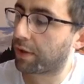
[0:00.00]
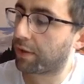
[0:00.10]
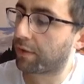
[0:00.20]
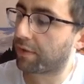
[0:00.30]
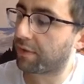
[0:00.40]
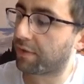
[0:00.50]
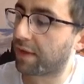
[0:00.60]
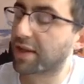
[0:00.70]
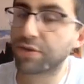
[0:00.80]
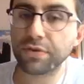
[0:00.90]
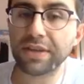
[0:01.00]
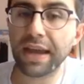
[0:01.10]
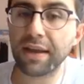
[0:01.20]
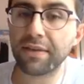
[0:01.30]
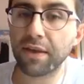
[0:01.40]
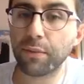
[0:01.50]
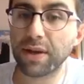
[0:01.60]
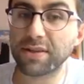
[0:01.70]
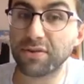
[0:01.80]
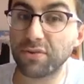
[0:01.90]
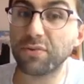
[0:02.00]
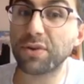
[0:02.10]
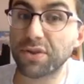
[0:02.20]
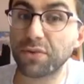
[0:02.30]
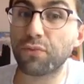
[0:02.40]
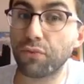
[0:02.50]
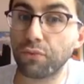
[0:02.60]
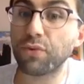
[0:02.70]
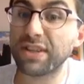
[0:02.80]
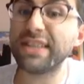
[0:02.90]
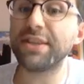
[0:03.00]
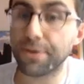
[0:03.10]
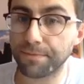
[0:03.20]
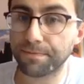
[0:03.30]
The actual second thing we had to do was easier.